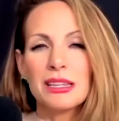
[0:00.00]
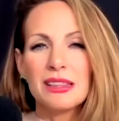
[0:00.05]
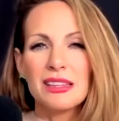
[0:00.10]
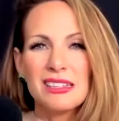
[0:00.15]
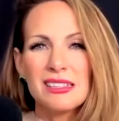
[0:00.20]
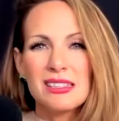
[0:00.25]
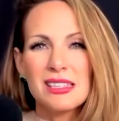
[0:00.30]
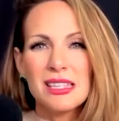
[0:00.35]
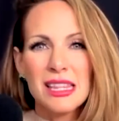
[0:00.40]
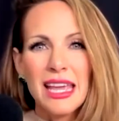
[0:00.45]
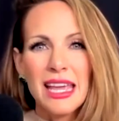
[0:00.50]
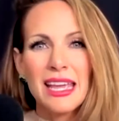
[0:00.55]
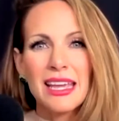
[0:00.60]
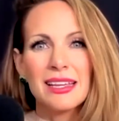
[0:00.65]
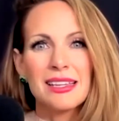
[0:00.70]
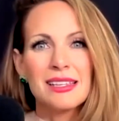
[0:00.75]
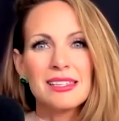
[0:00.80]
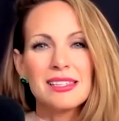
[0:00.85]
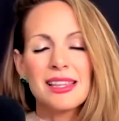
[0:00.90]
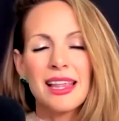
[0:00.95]
these
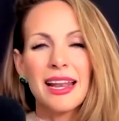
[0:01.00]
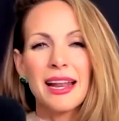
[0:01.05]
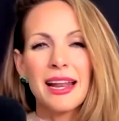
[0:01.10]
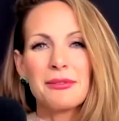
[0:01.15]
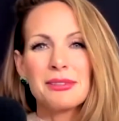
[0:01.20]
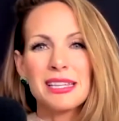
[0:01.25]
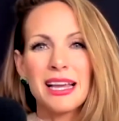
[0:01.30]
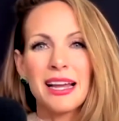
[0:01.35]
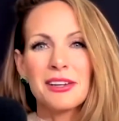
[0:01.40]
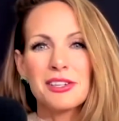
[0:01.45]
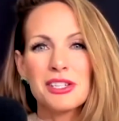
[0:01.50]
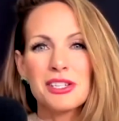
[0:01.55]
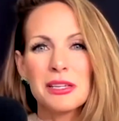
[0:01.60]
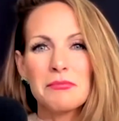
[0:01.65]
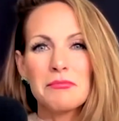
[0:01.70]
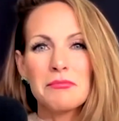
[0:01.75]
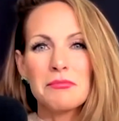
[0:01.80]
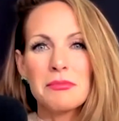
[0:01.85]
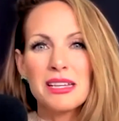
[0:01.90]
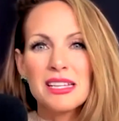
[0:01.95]
things that I was actually
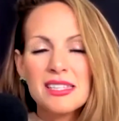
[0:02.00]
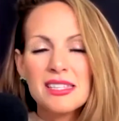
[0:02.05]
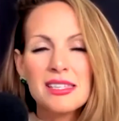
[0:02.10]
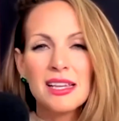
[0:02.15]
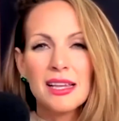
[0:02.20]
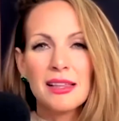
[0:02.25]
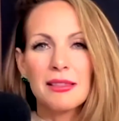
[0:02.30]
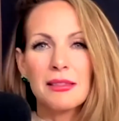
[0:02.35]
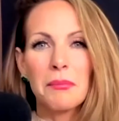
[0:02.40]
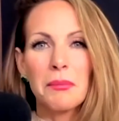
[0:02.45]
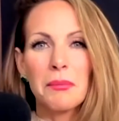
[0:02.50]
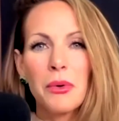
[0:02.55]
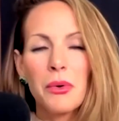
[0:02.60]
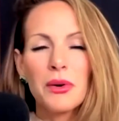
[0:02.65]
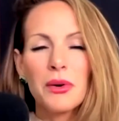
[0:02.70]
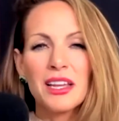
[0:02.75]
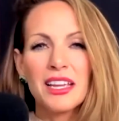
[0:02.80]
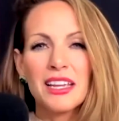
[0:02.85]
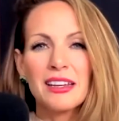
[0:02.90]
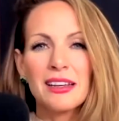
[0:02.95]
missing the
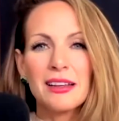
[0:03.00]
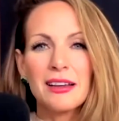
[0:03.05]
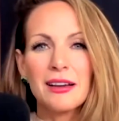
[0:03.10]
point